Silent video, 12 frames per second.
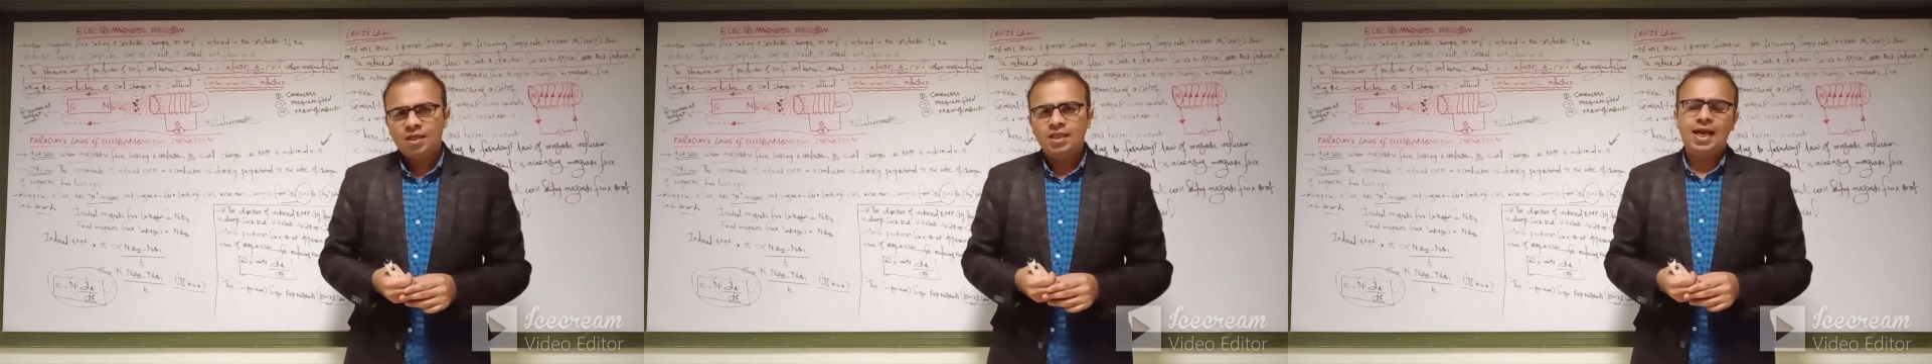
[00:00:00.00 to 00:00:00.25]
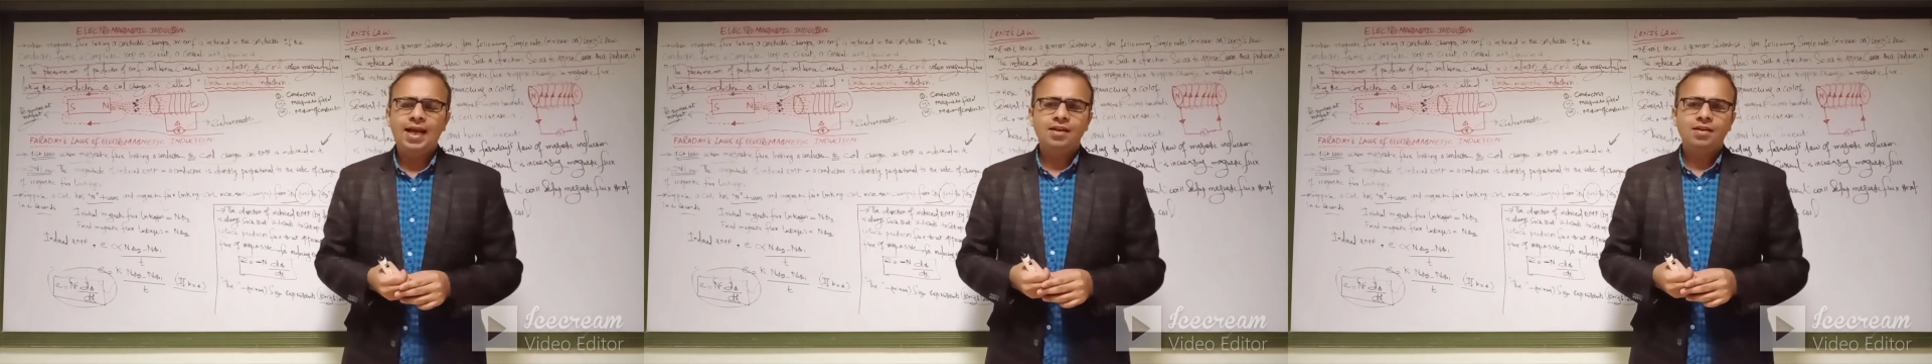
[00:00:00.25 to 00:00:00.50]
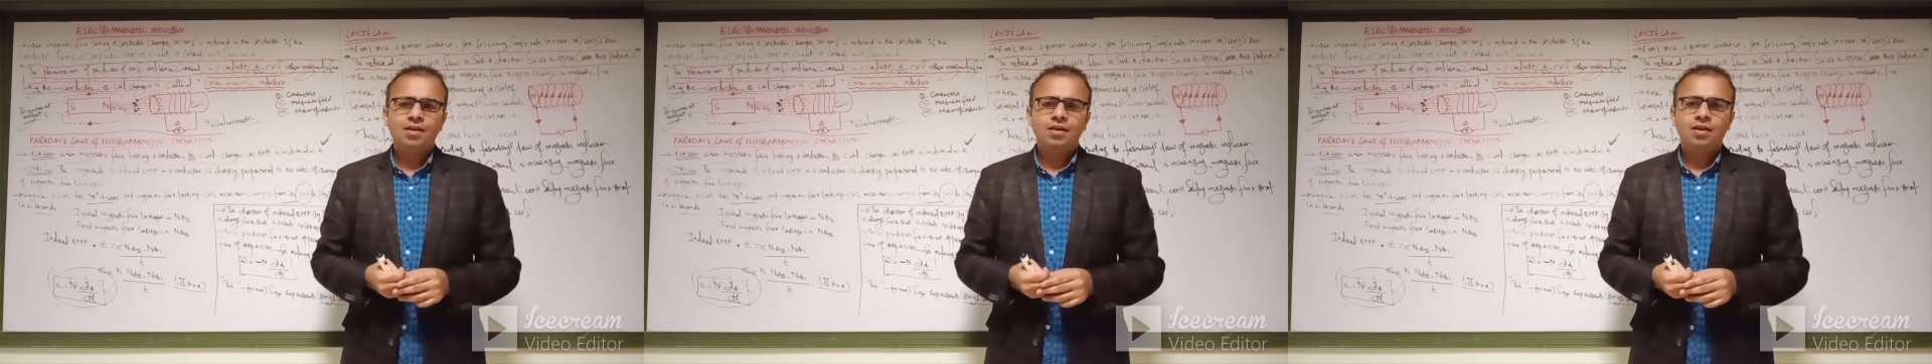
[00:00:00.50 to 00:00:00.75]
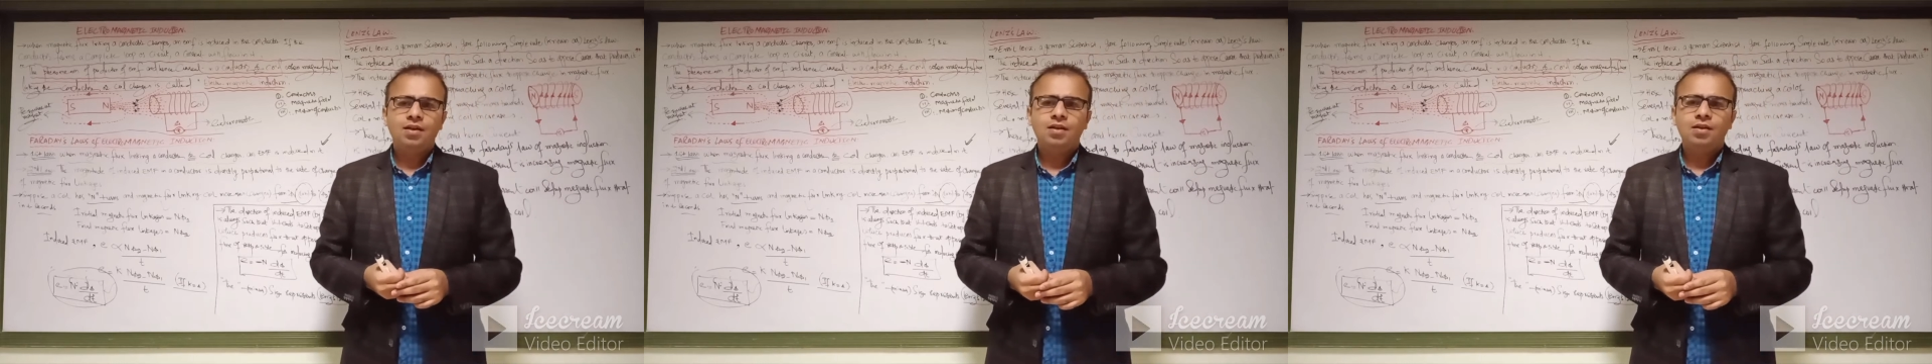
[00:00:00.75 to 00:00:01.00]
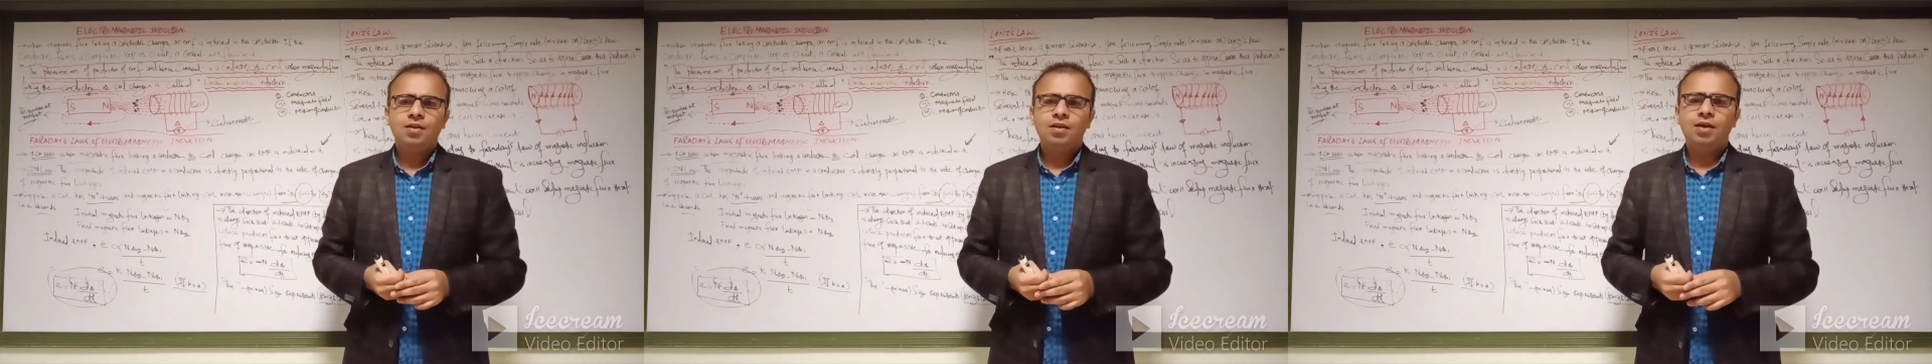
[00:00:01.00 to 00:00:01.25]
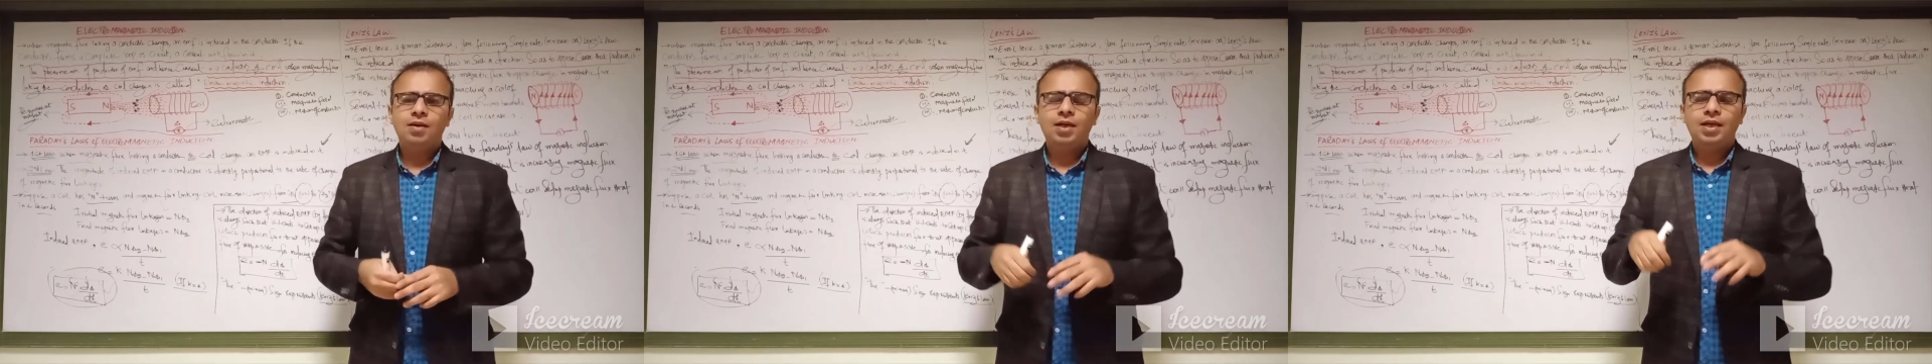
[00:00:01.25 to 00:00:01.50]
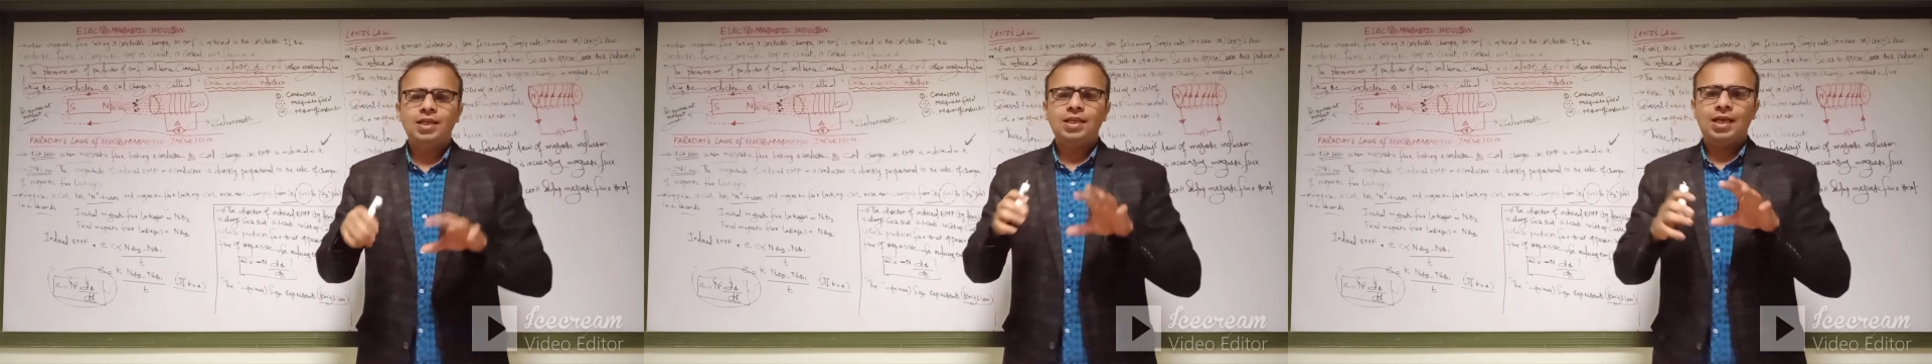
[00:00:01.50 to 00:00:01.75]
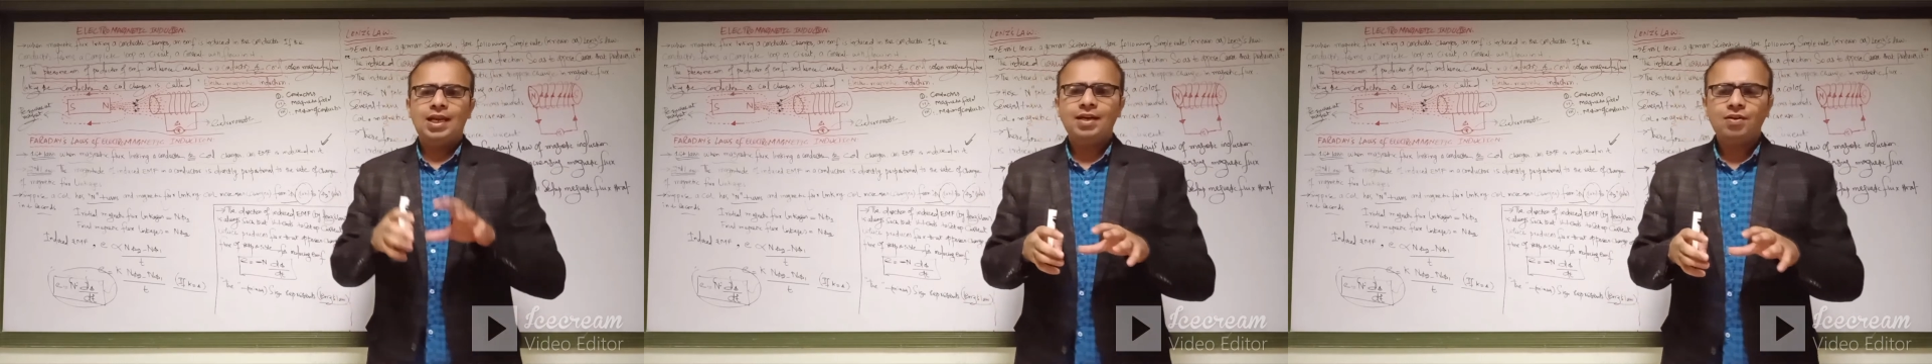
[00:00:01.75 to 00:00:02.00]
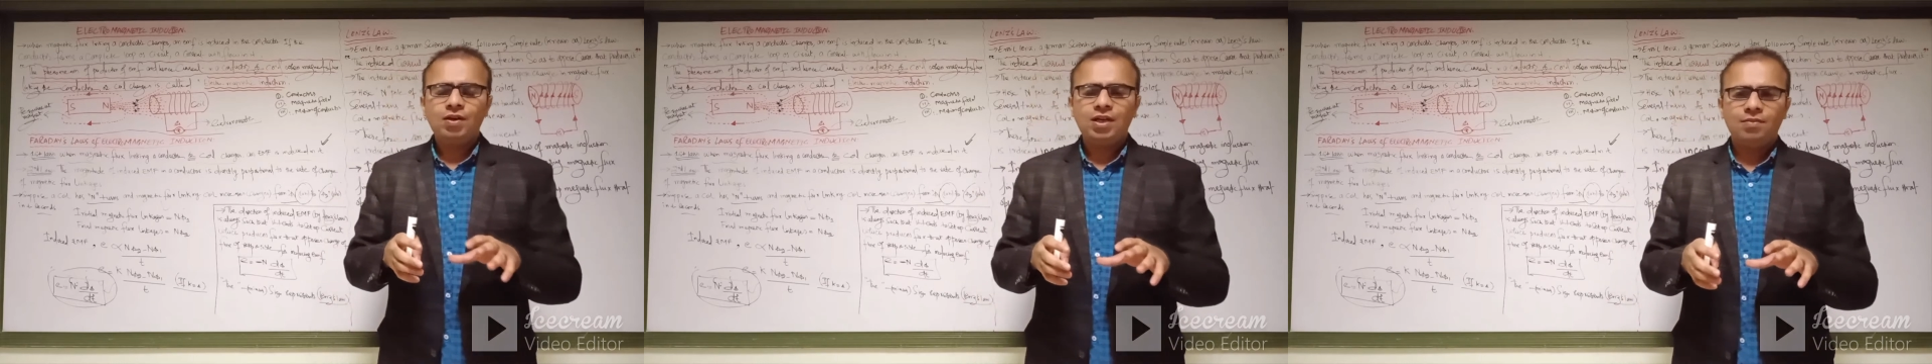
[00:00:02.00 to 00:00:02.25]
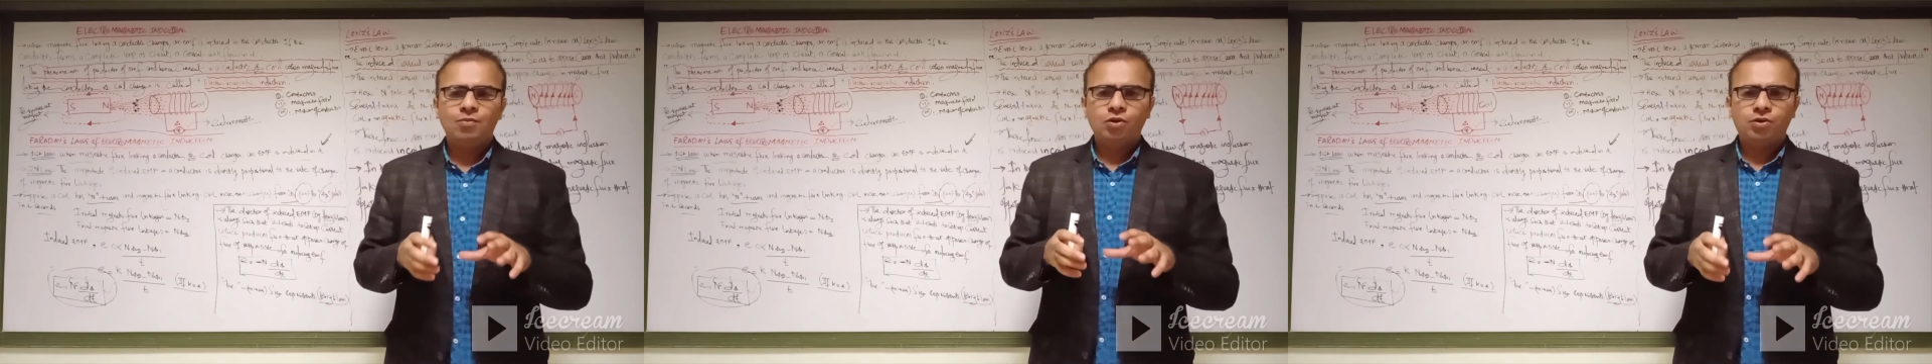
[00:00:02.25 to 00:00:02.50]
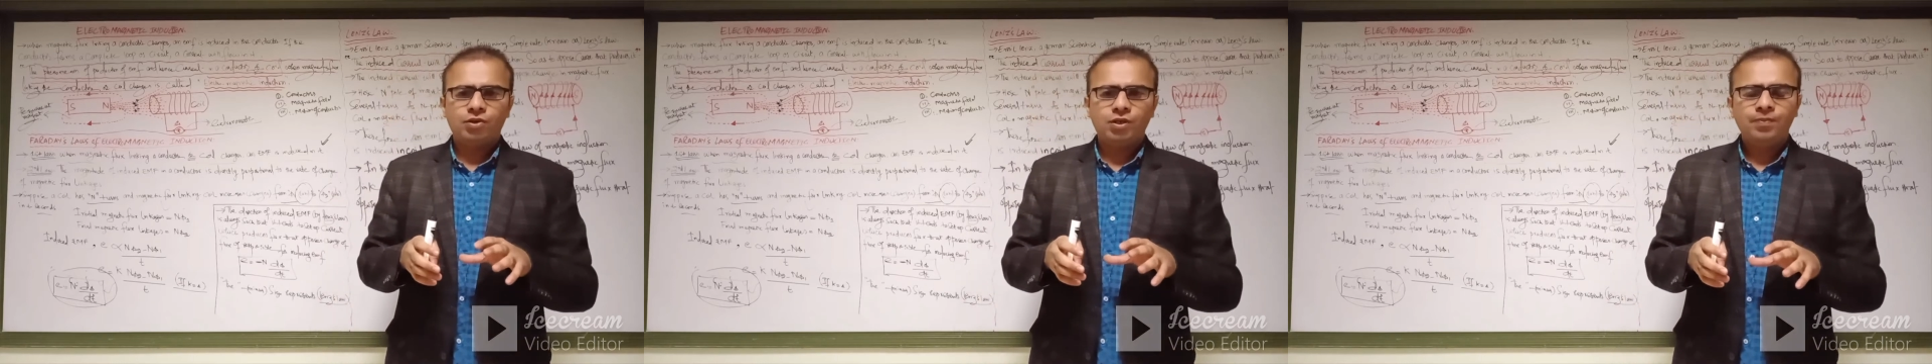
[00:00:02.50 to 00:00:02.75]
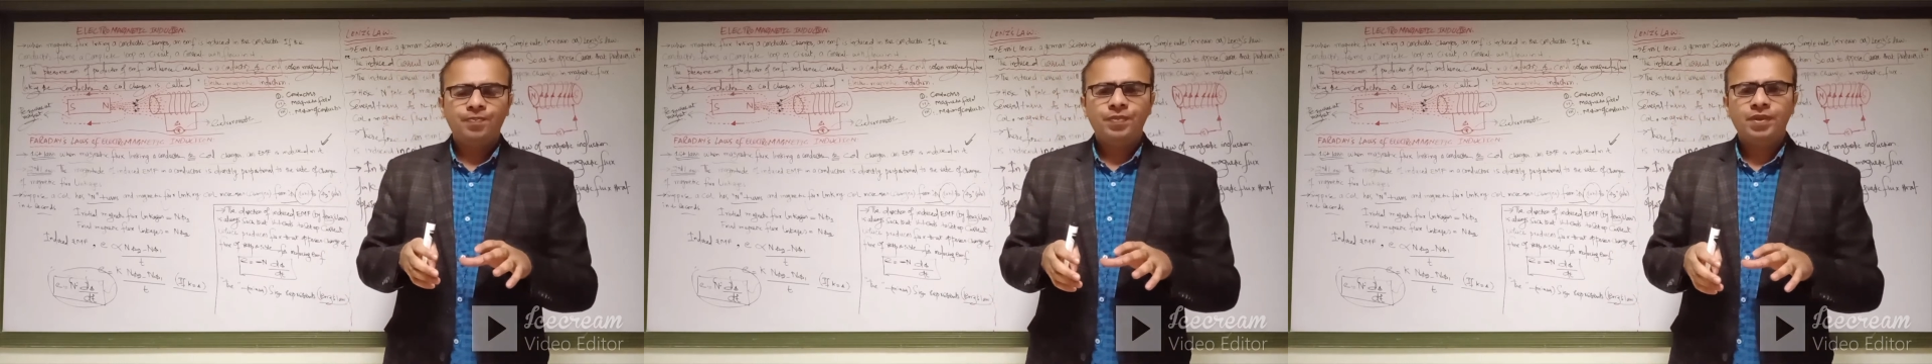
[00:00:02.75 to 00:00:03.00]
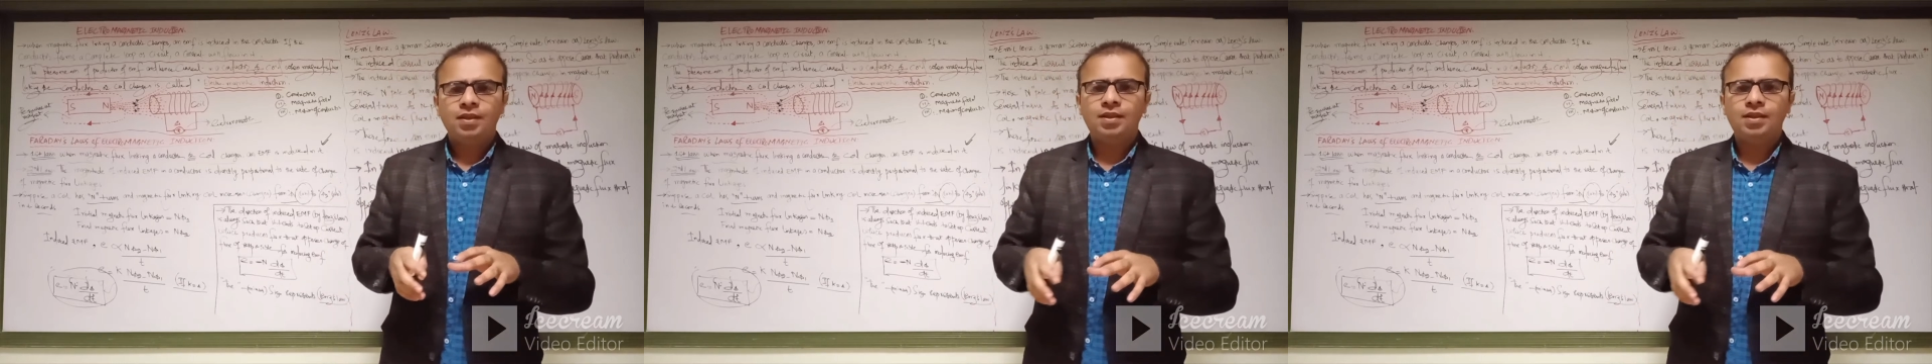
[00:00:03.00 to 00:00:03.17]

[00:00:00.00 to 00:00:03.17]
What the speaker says: that in the electrical motor,